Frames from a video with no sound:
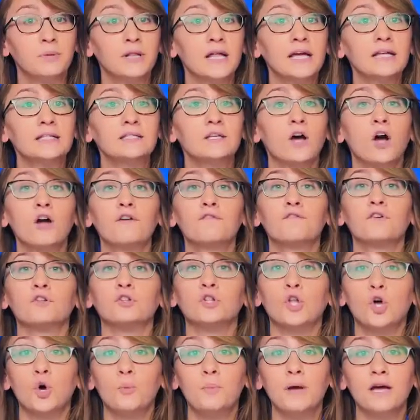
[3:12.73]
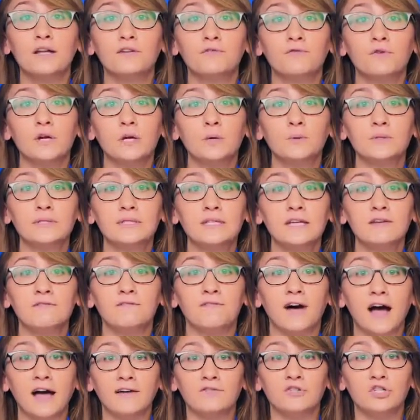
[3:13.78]
The plans are for low-band frequency
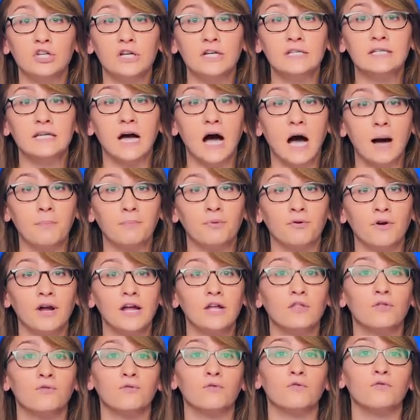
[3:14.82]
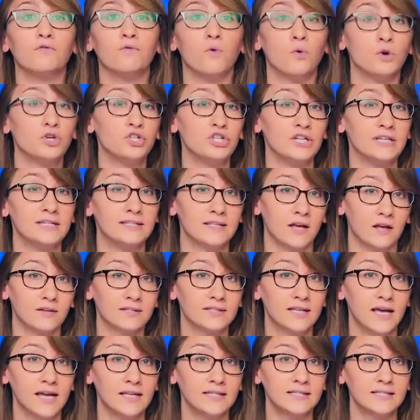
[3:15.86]
5G to operate through 4G
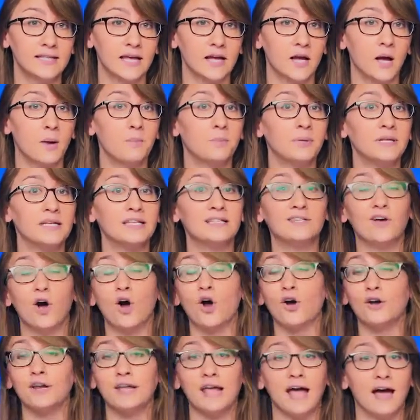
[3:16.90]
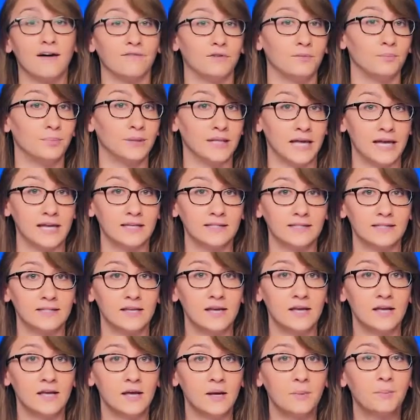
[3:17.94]
cell sites that companies already have in
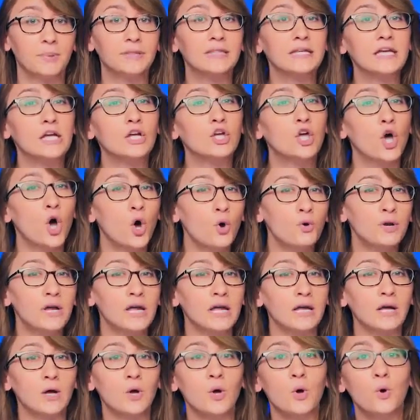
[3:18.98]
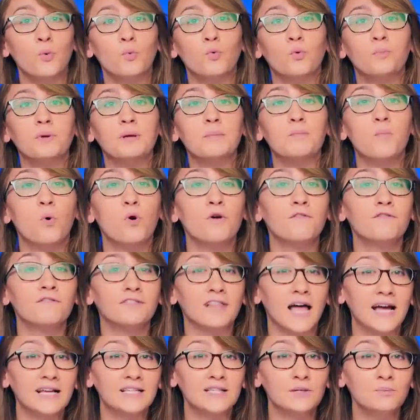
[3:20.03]
place. But the encoding will be more
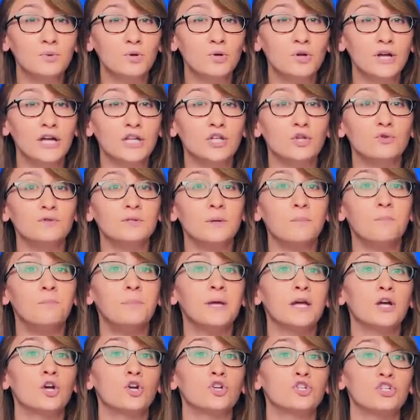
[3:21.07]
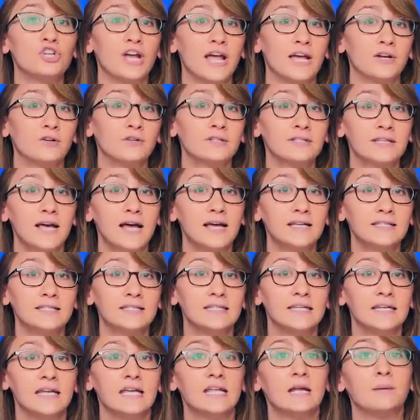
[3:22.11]
flexible and use a bigger channel
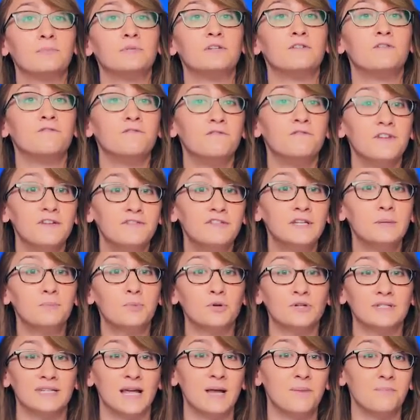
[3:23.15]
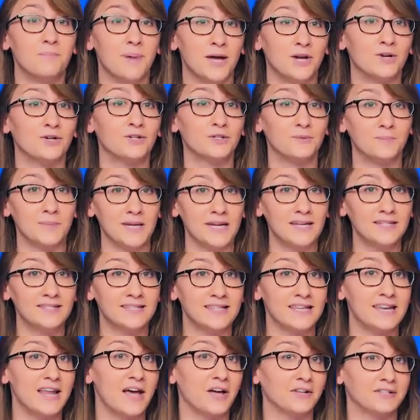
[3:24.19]
size to get up to 50% better
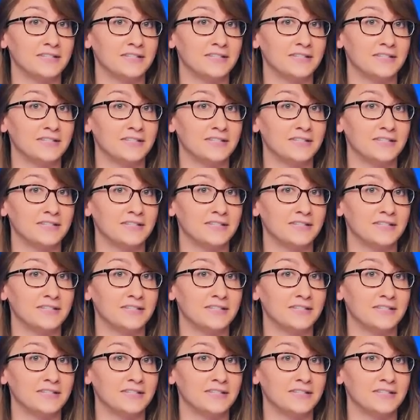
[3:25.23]
speeds than